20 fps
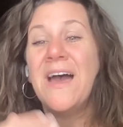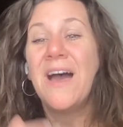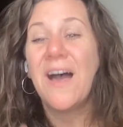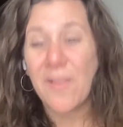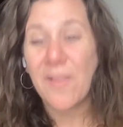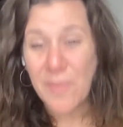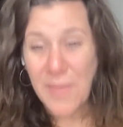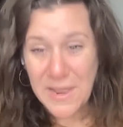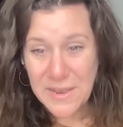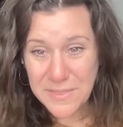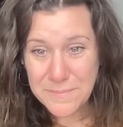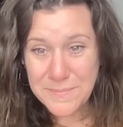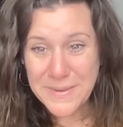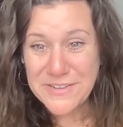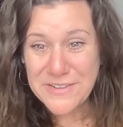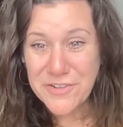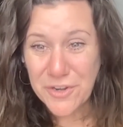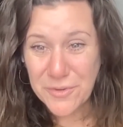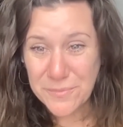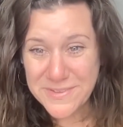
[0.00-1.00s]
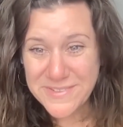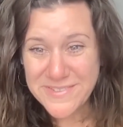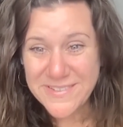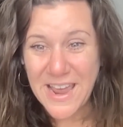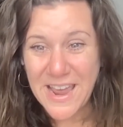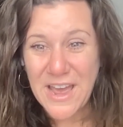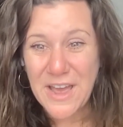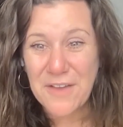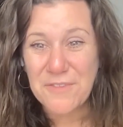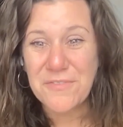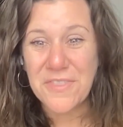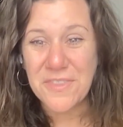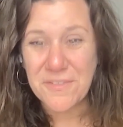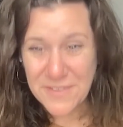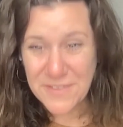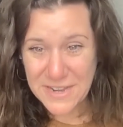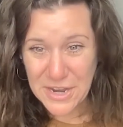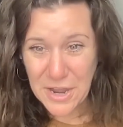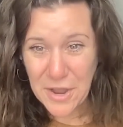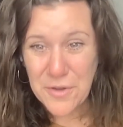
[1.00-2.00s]
a lot of the midterm stuff and the
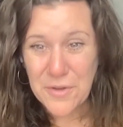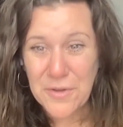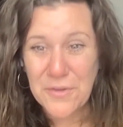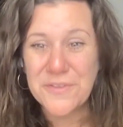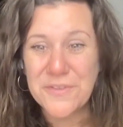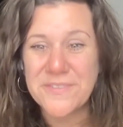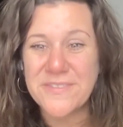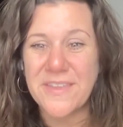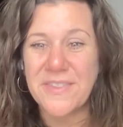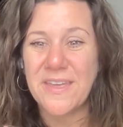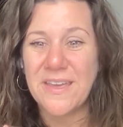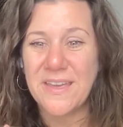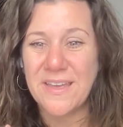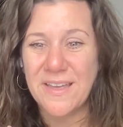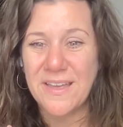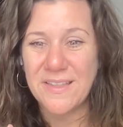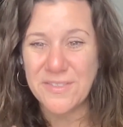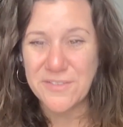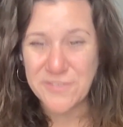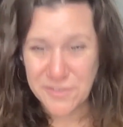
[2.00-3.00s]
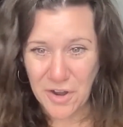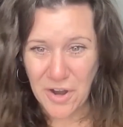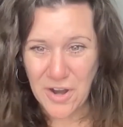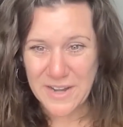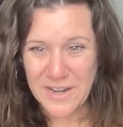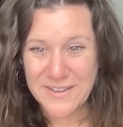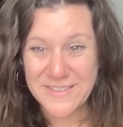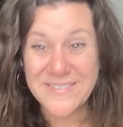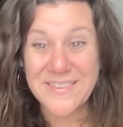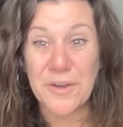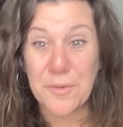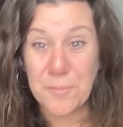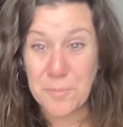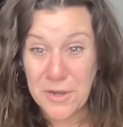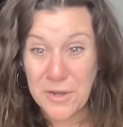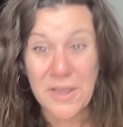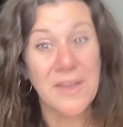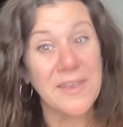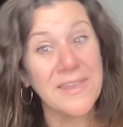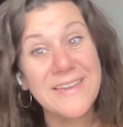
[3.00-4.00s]
videos and the songs that you're
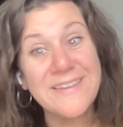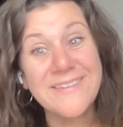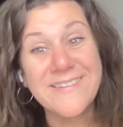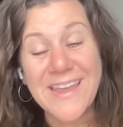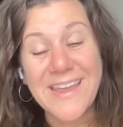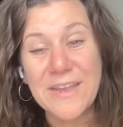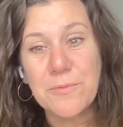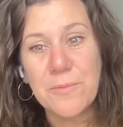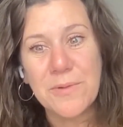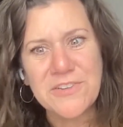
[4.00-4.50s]
putting on LinkedIn,